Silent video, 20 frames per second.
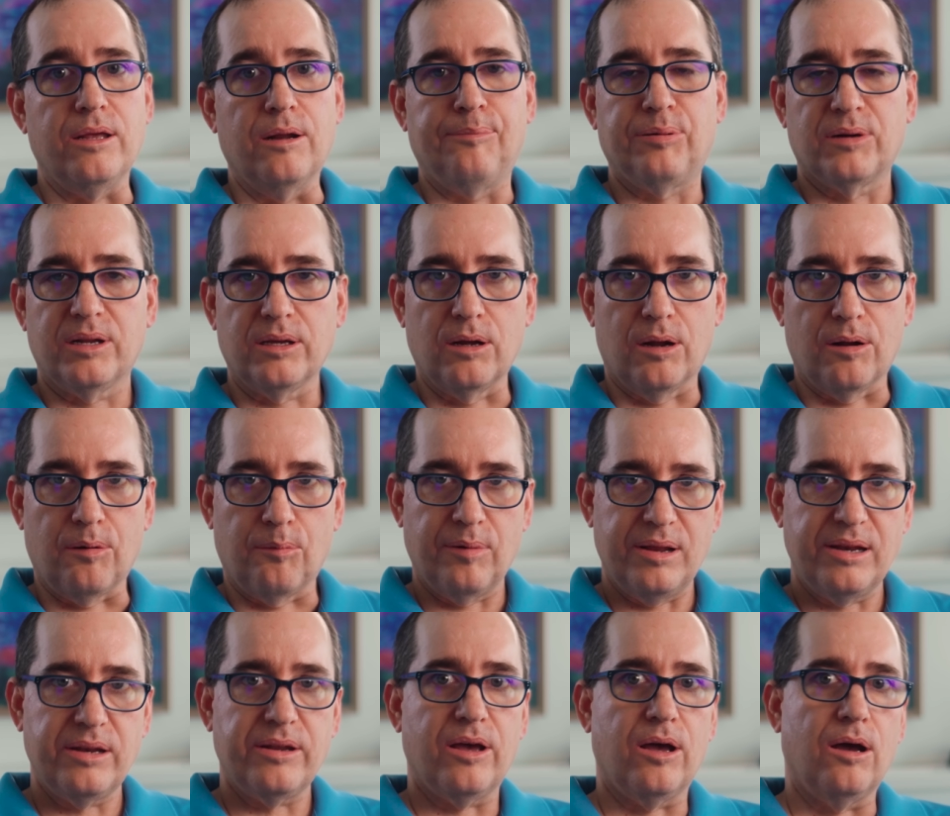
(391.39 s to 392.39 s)
putting on a
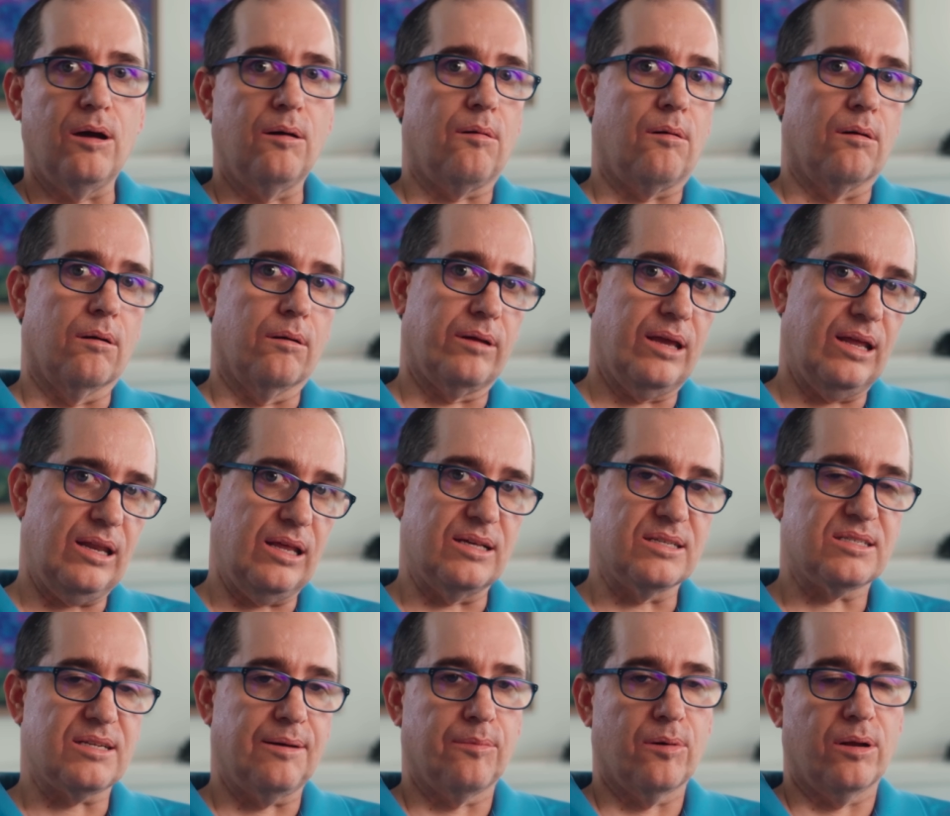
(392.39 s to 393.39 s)
window or getting
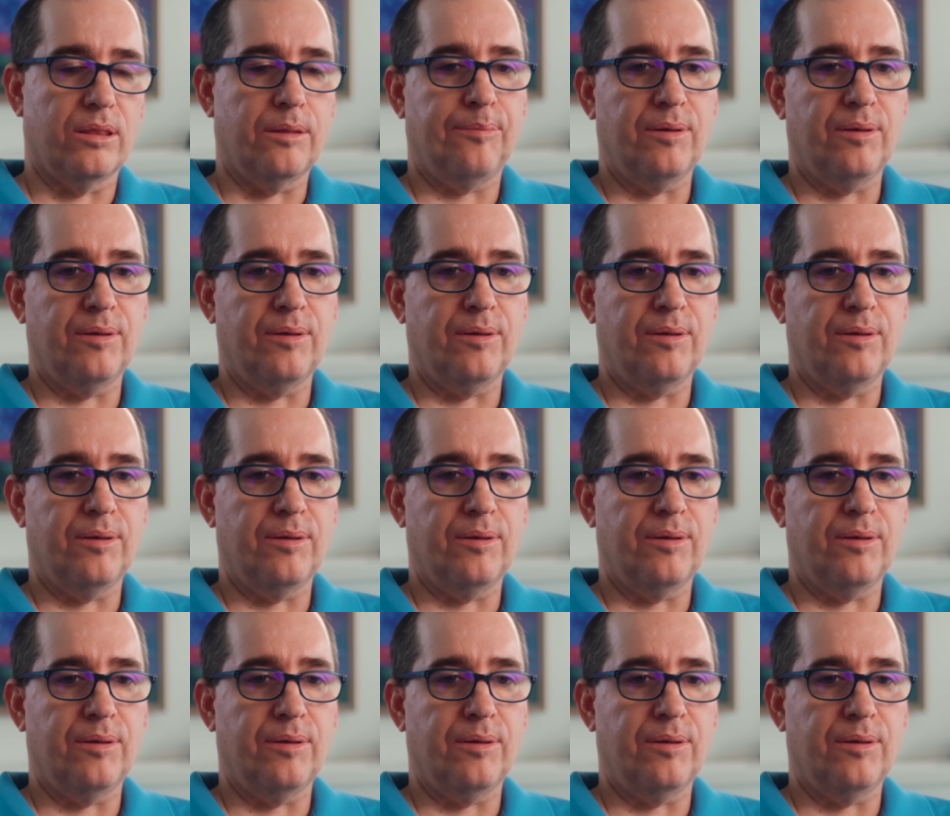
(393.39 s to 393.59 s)
it somewhere in the